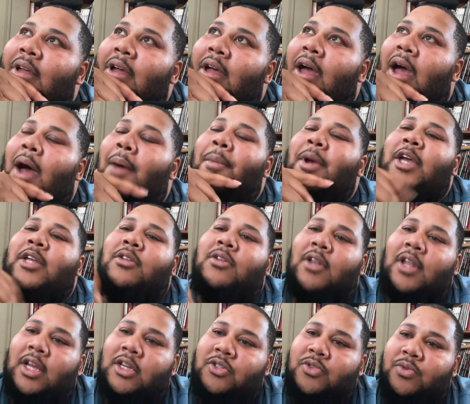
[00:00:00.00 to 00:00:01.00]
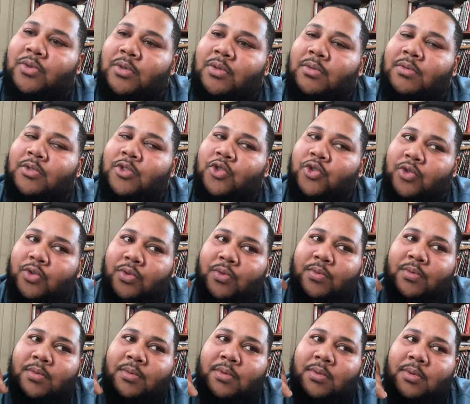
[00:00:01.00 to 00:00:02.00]
an intellectual, true,
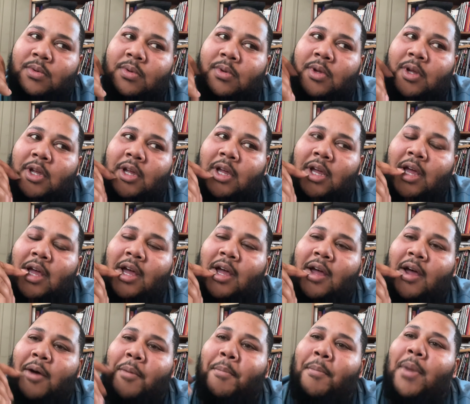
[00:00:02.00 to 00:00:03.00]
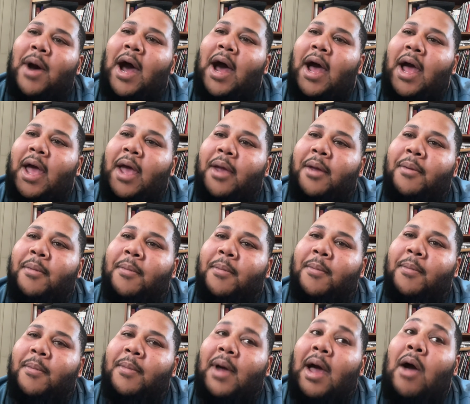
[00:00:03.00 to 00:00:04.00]
by
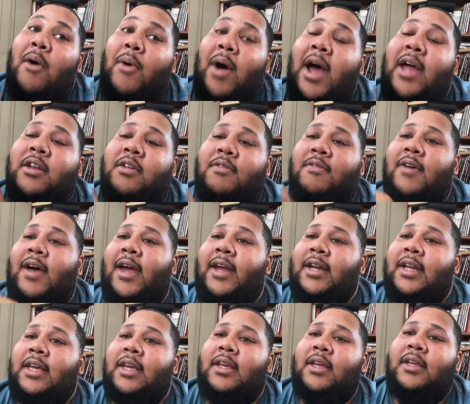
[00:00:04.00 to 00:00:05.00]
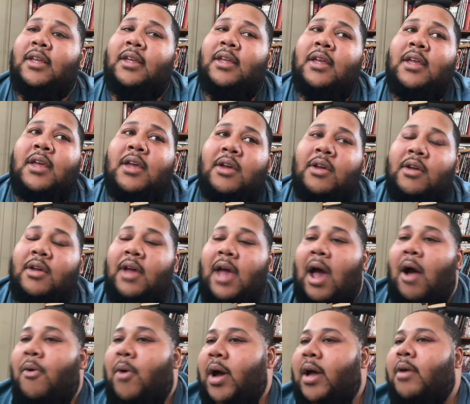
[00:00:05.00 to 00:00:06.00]
how I define it,
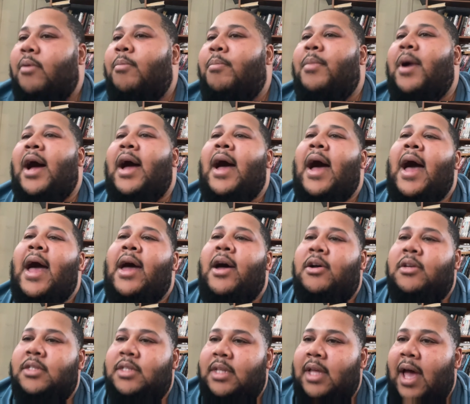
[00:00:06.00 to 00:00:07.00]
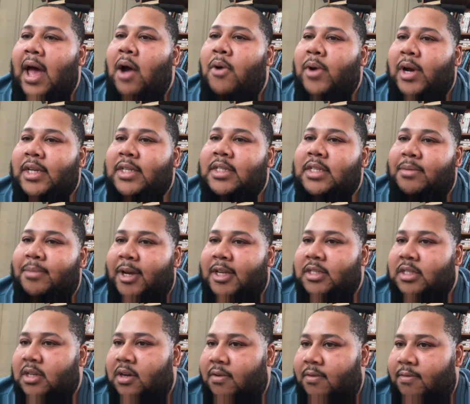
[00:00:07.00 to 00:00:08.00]
how I see
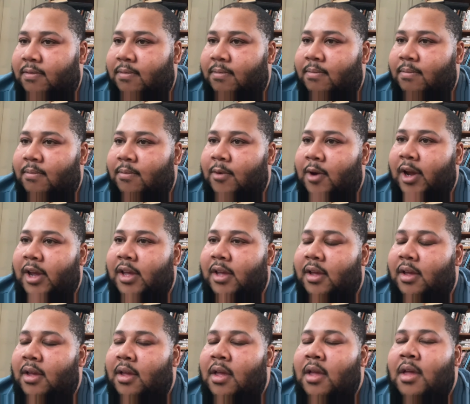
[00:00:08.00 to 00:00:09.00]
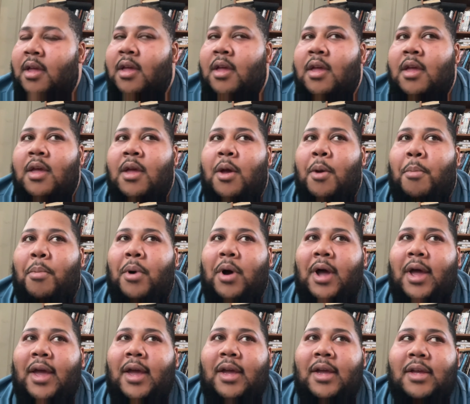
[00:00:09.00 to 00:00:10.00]
myself, right?
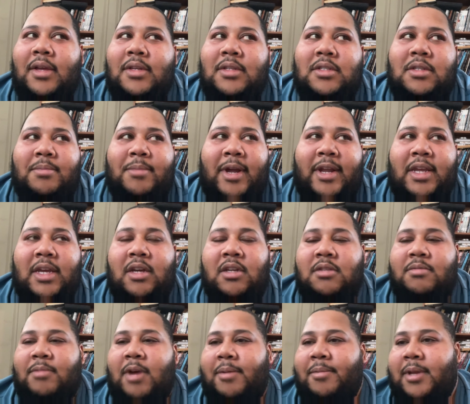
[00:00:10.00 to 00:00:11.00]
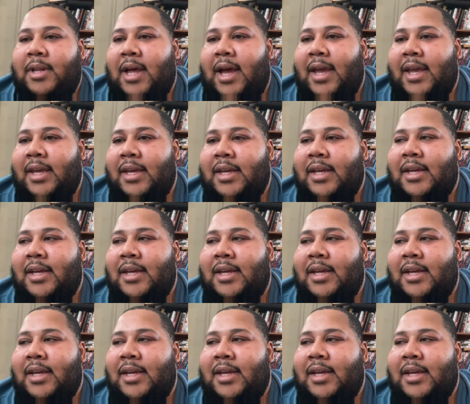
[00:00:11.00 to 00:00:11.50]
But somebody else might be like,